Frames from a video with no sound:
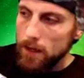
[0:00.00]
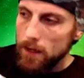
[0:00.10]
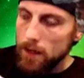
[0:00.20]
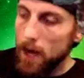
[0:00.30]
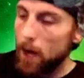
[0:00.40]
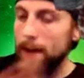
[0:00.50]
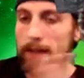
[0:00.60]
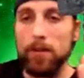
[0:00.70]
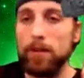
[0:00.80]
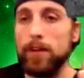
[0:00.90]
Oh man, I
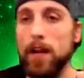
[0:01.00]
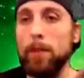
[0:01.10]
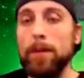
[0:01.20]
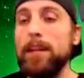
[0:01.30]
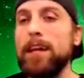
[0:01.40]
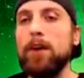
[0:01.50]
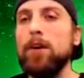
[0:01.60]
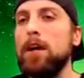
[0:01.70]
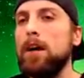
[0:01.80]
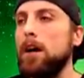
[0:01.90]
totally forgot. But anyhow,
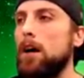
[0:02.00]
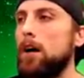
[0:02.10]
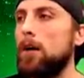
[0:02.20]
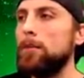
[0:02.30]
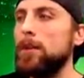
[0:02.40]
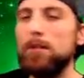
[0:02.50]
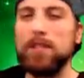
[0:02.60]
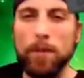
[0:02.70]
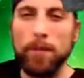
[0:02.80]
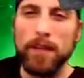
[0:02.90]
um, you know, in
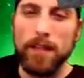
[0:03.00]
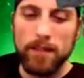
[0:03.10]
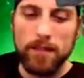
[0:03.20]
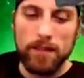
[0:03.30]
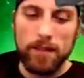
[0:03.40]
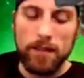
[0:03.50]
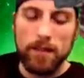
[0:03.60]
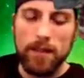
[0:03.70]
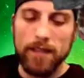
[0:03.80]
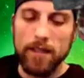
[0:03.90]
some of these,
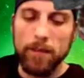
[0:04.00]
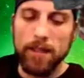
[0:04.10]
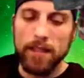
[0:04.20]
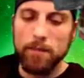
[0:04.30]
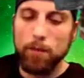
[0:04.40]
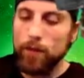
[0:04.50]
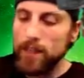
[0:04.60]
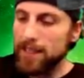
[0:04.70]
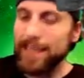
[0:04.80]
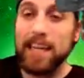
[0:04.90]
in some of these
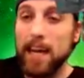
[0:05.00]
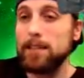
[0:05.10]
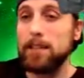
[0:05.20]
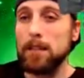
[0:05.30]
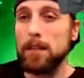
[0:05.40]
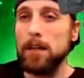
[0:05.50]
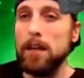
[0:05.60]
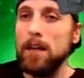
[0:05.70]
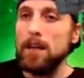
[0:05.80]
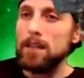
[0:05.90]
movies like Godzilla,
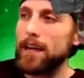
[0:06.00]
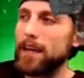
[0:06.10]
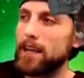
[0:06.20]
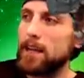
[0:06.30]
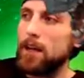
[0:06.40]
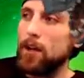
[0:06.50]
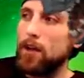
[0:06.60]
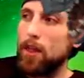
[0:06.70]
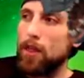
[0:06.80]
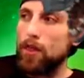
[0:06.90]
like
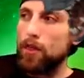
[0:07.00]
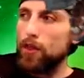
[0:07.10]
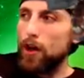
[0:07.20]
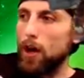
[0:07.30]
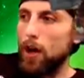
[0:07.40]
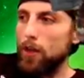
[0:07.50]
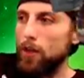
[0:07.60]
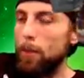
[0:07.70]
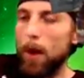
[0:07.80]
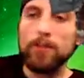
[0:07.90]
the, the
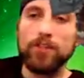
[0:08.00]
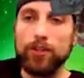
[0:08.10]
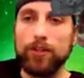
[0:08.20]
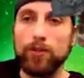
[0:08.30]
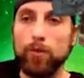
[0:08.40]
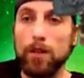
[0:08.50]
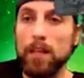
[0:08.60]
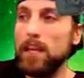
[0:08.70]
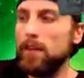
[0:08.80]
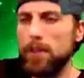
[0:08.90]
monsters will
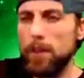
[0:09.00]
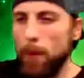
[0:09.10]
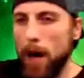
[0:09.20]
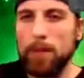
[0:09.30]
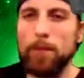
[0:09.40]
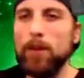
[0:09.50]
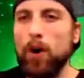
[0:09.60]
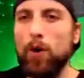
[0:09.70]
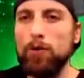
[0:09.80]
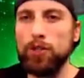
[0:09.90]
live at the bottom of the
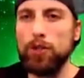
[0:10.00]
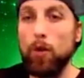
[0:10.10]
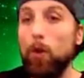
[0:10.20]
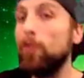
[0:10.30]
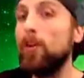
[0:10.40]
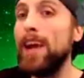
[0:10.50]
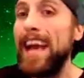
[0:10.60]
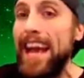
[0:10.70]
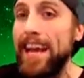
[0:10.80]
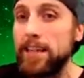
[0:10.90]
ocean, or their
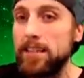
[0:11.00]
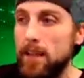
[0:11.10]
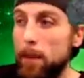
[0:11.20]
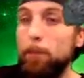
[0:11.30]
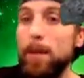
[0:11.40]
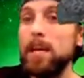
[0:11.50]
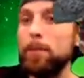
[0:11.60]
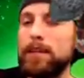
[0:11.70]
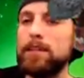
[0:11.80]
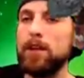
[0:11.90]
eggs, their
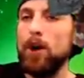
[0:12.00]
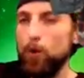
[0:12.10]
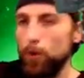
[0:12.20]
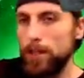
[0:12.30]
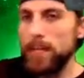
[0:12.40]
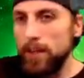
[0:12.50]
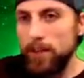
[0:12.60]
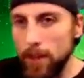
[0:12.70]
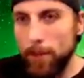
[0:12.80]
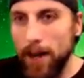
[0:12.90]
babies will live
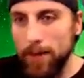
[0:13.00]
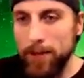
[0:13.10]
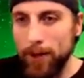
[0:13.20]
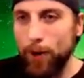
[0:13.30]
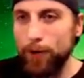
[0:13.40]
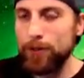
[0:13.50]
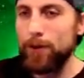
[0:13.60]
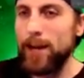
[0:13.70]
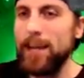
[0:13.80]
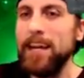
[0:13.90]
at the bottom of the ocean,
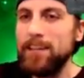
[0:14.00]
right?